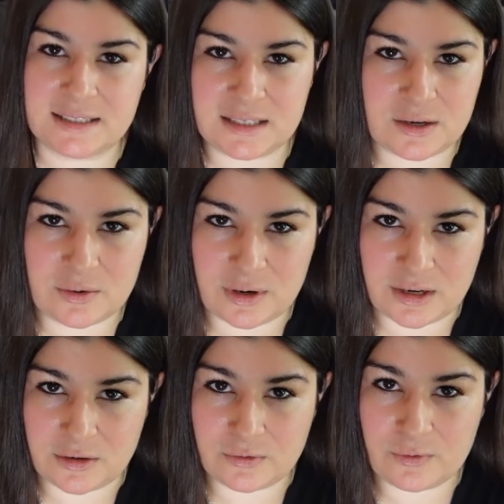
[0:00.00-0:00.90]
and
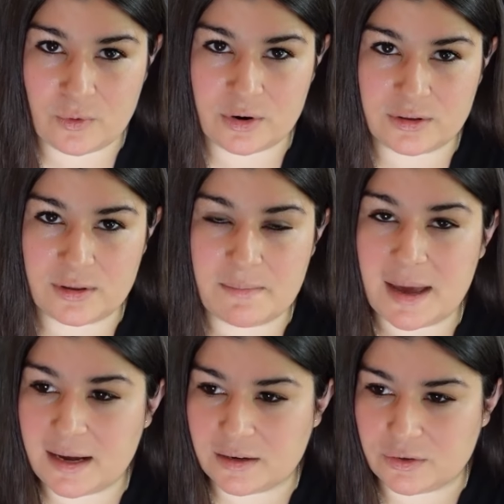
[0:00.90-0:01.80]
decorated for the
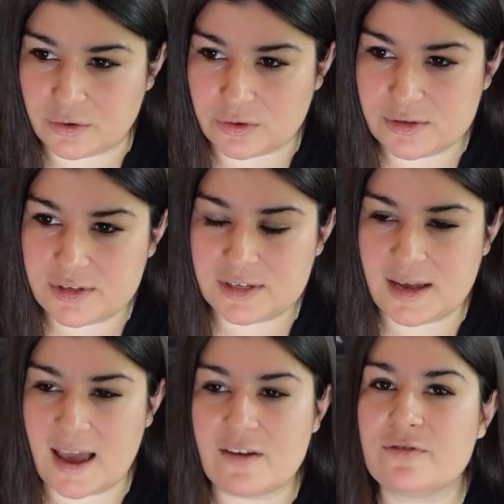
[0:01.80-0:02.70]
mega nerds.
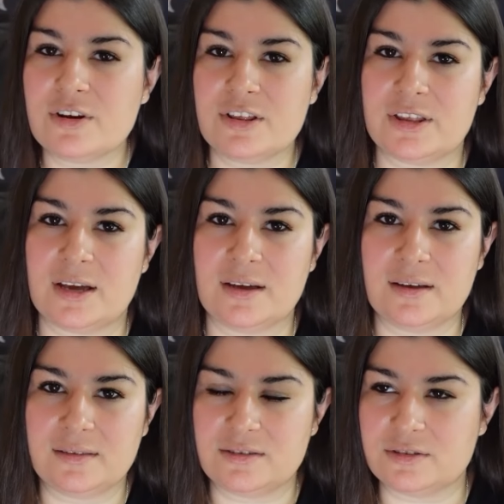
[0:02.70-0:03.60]
Everything.
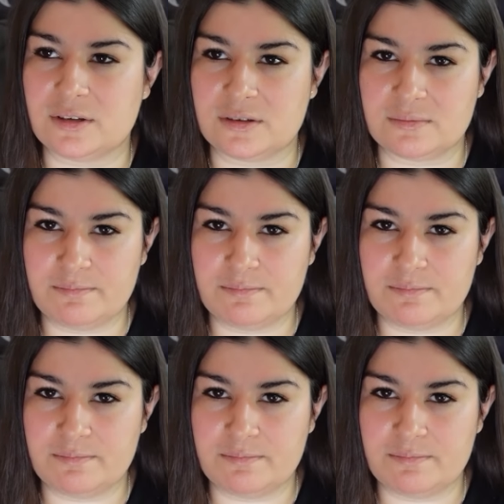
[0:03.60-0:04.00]
There's a